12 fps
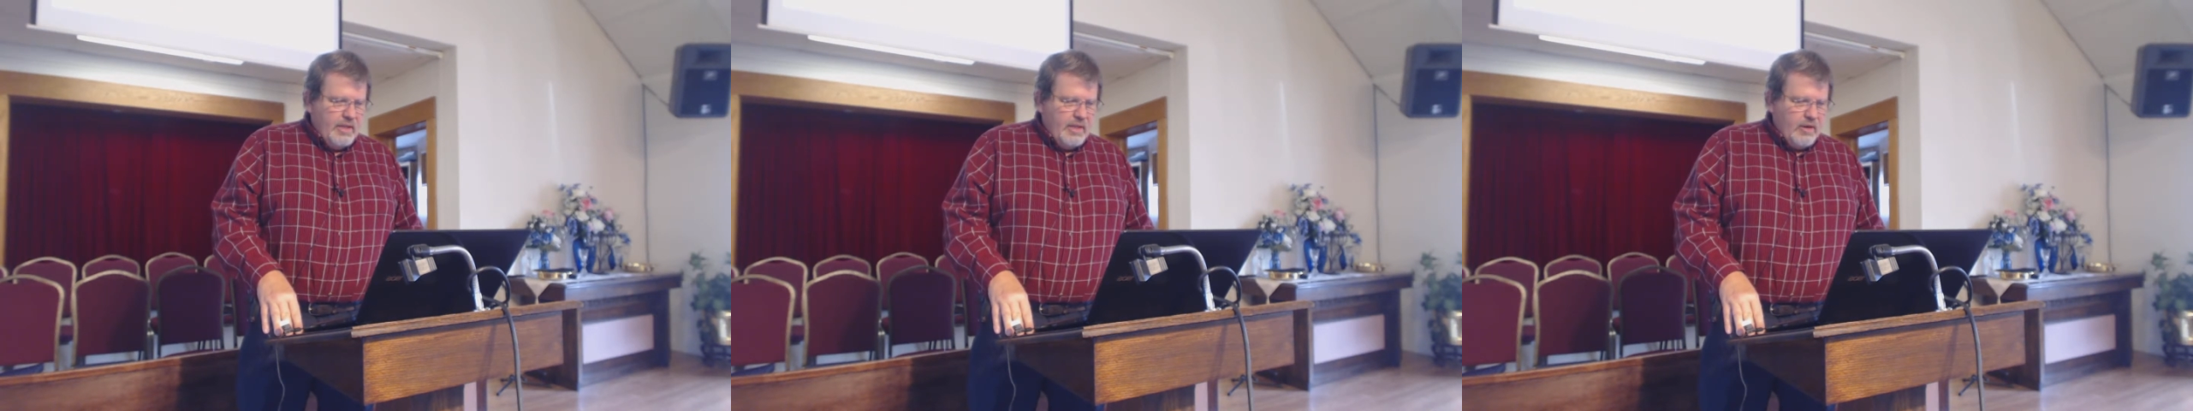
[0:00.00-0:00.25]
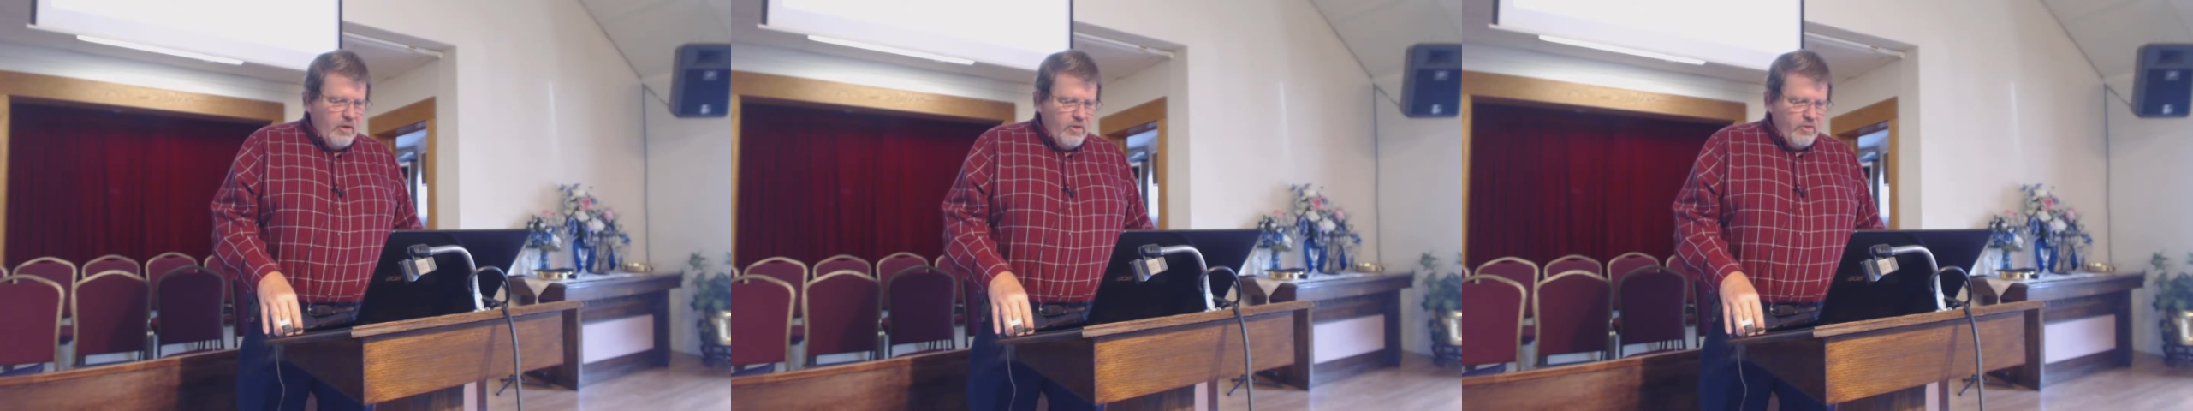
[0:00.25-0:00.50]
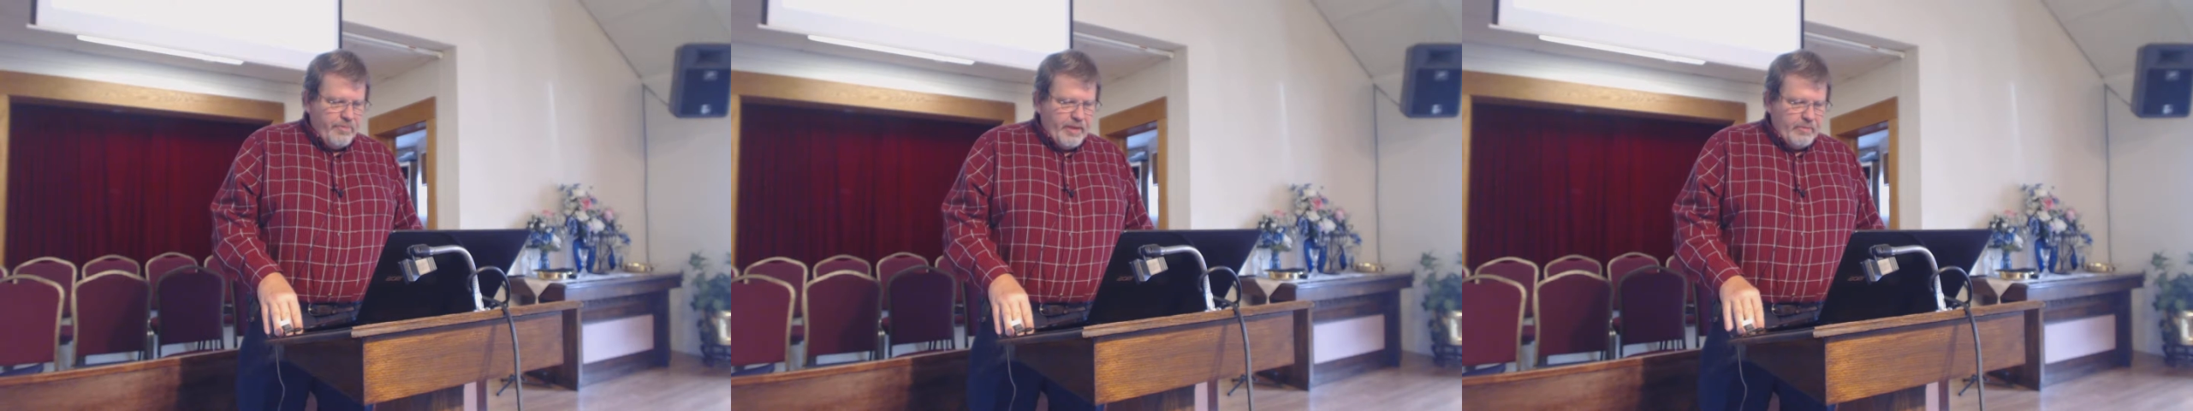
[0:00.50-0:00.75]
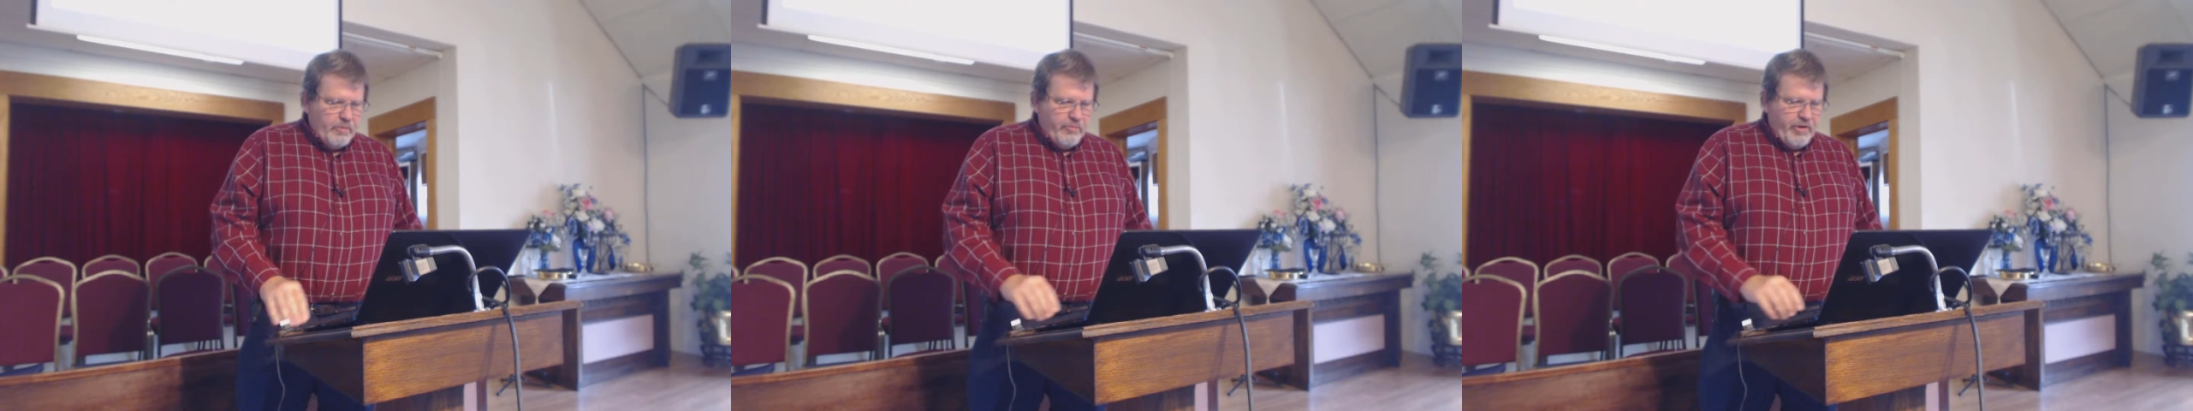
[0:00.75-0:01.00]
And all the
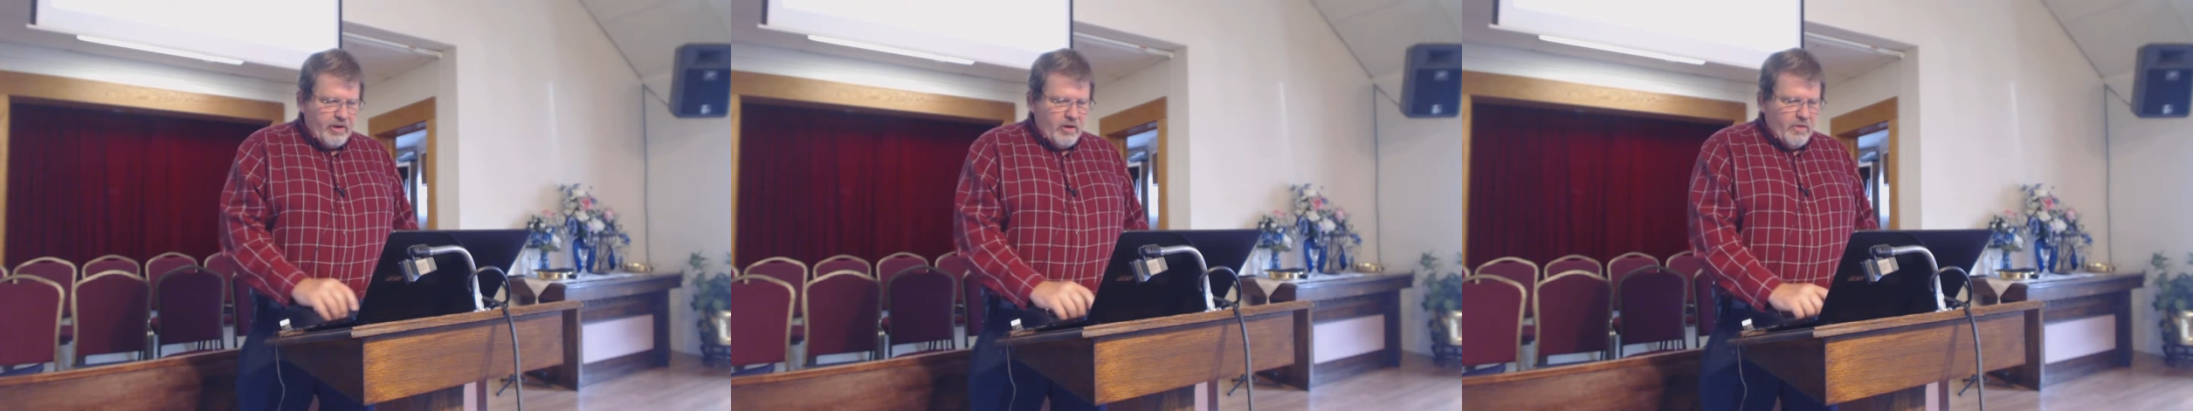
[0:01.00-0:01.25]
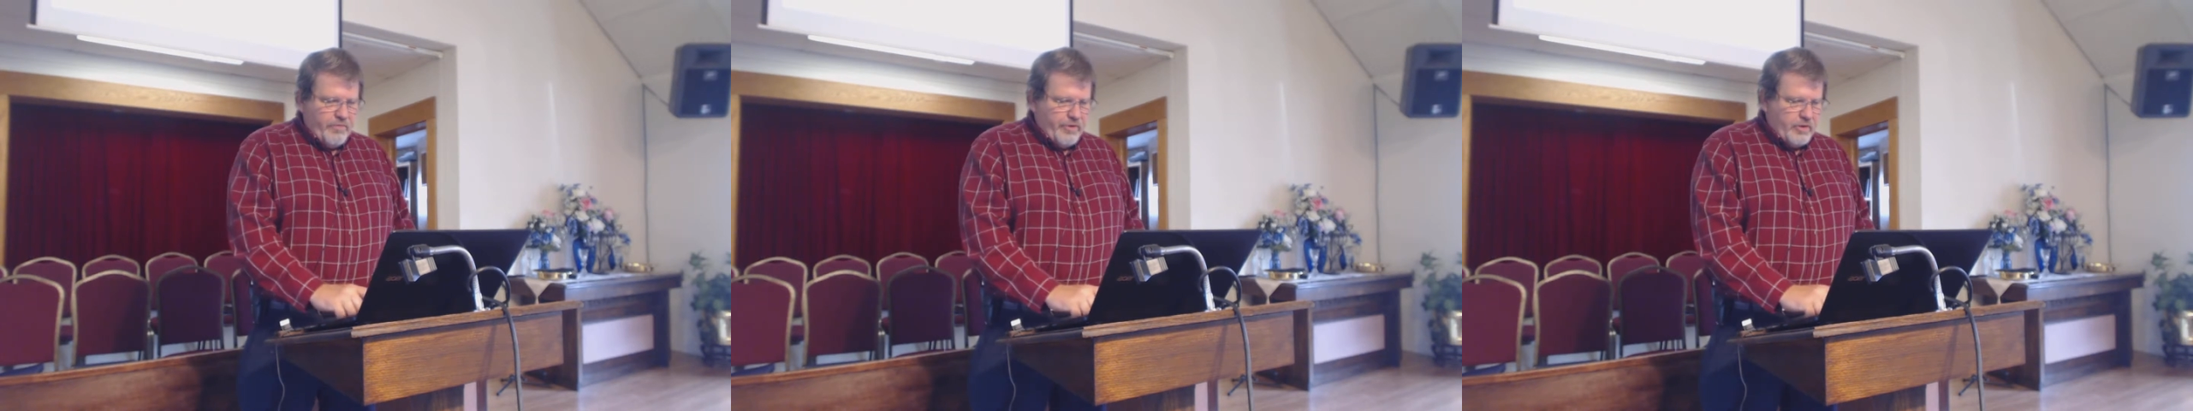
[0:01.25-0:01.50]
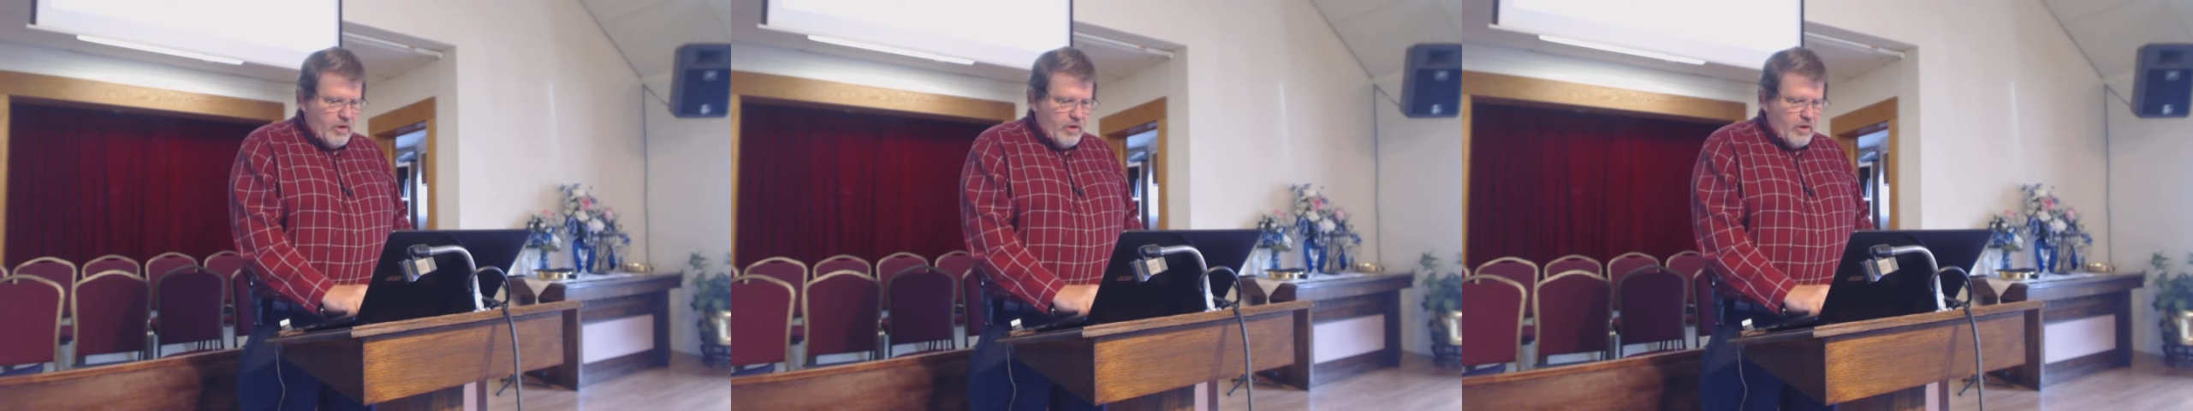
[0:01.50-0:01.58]
people brake off their